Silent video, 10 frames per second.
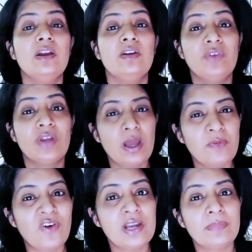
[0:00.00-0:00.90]
When I
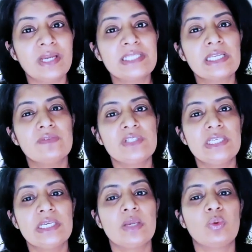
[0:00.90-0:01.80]
find myself
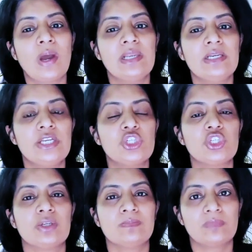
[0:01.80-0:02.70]
seeking
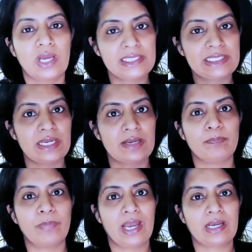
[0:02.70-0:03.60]
validation, I step
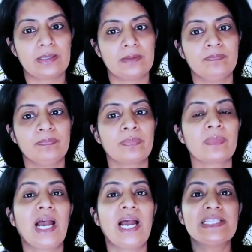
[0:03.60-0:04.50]
back.
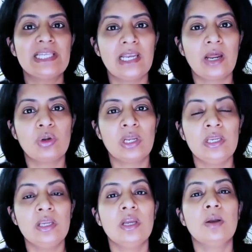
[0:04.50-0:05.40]
I say
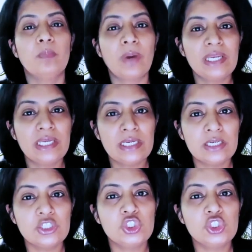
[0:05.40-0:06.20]
loudly, my inner